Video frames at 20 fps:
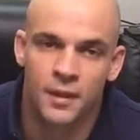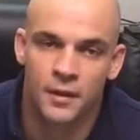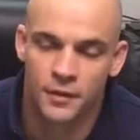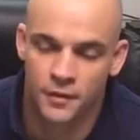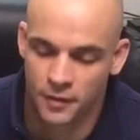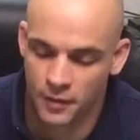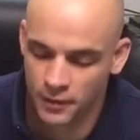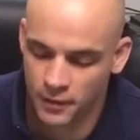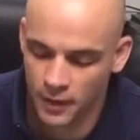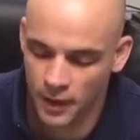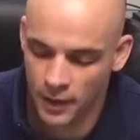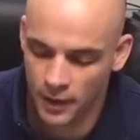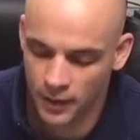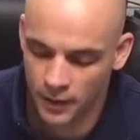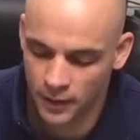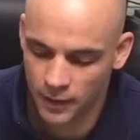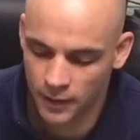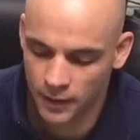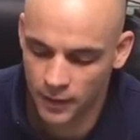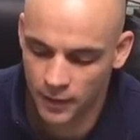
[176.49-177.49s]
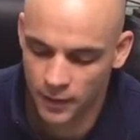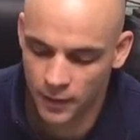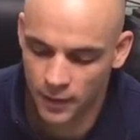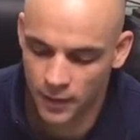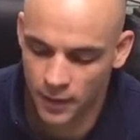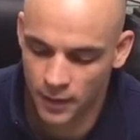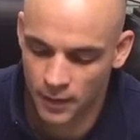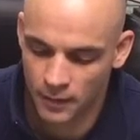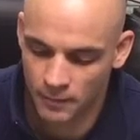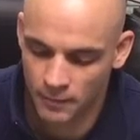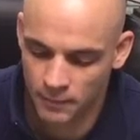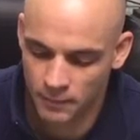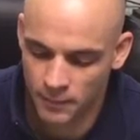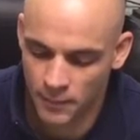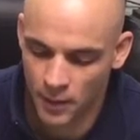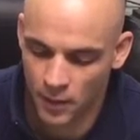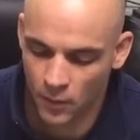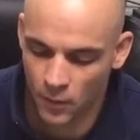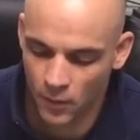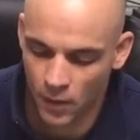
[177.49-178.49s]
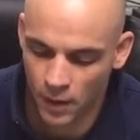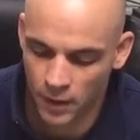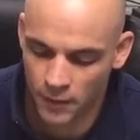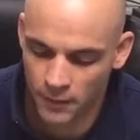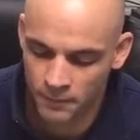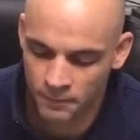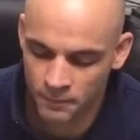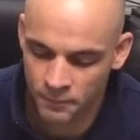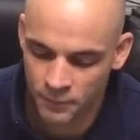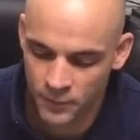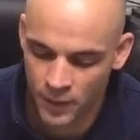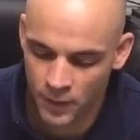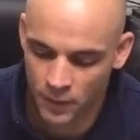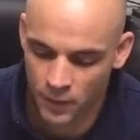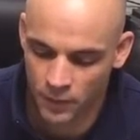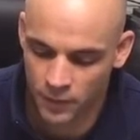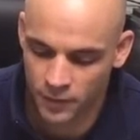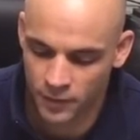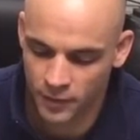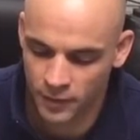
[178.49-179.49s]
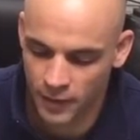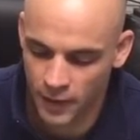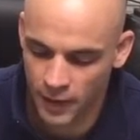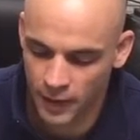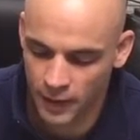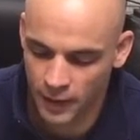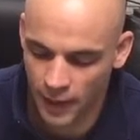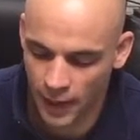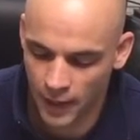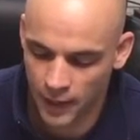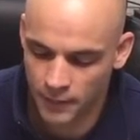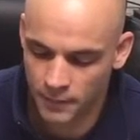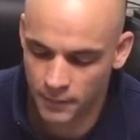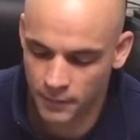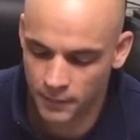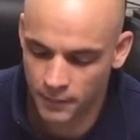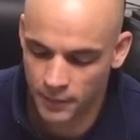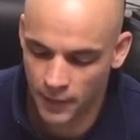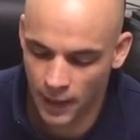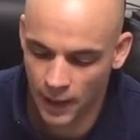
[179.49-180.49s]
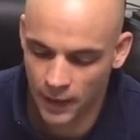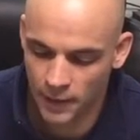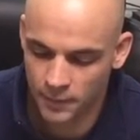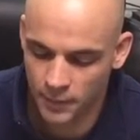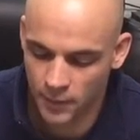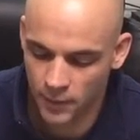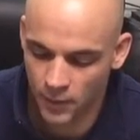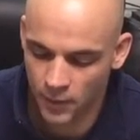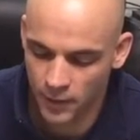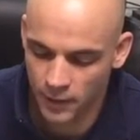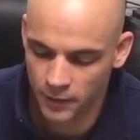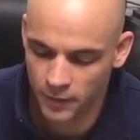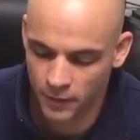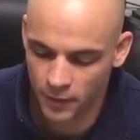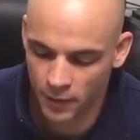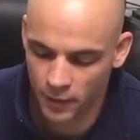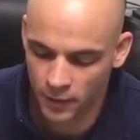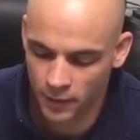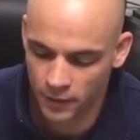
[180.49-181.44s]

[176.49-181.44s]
synthetic marijuana or synthetic cannabinoids are